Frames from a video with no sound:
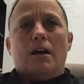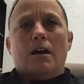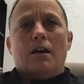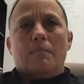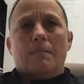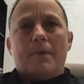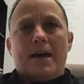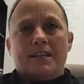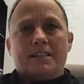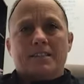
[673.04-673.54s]

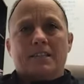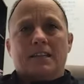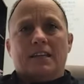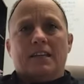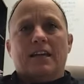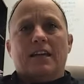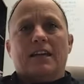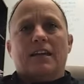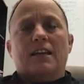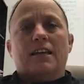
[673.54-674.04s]
Madison
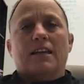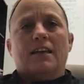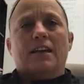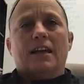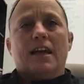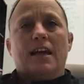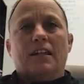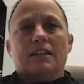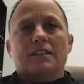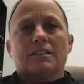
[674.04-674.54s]
Kennedy,
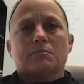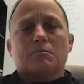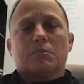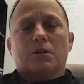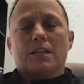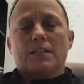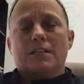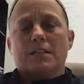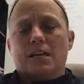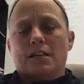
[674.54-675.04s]
Allison
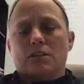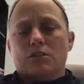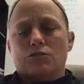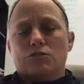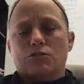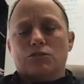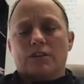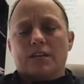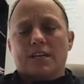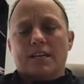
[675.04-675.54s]
Braytek, those
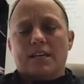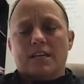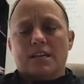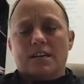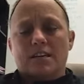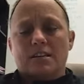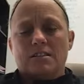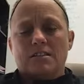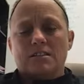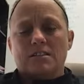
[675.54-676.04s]
three
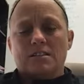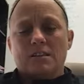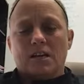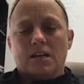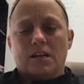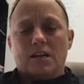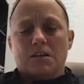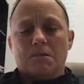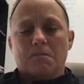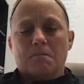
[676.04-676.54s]
kids
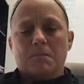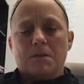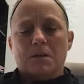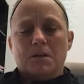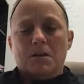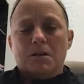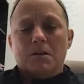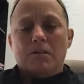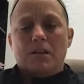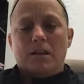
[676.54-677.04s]

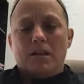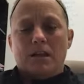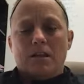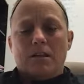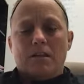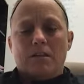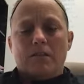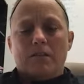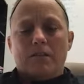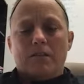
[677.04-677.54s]

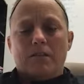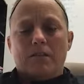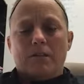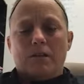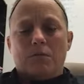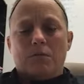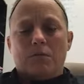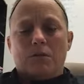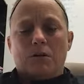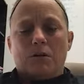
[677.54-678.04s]

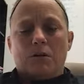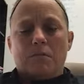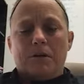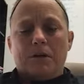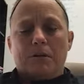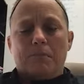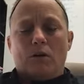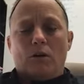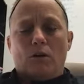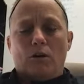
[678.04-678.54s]
that were a
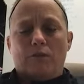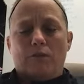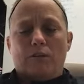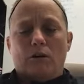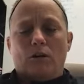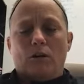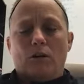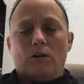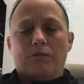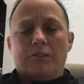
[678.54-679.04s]
big part of
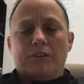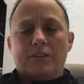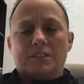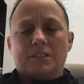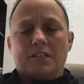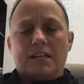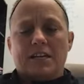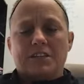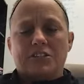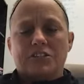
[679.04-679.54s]
our offense
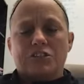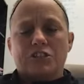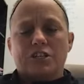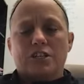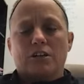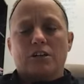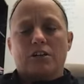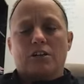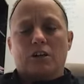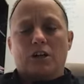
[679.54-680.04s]
last
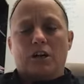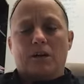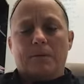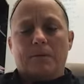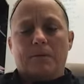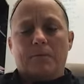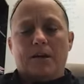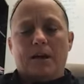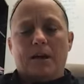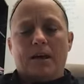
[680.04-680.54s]
year are
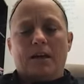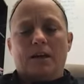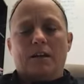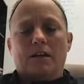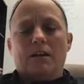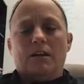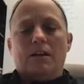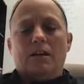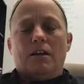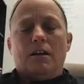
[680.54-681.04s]
coming back.
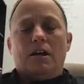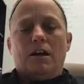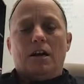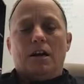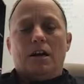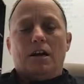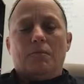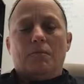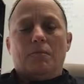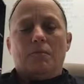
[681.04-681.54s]

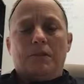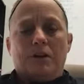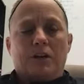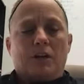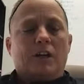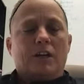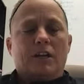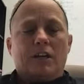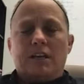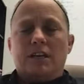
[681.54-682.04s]
They're
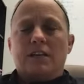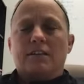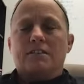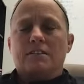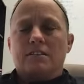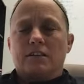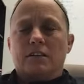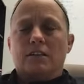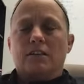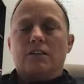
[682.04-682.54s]
going to need
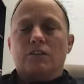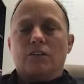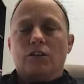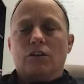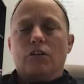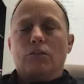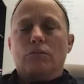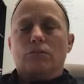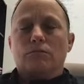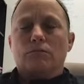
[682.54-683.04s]
to, you
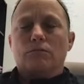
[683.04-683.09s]
know,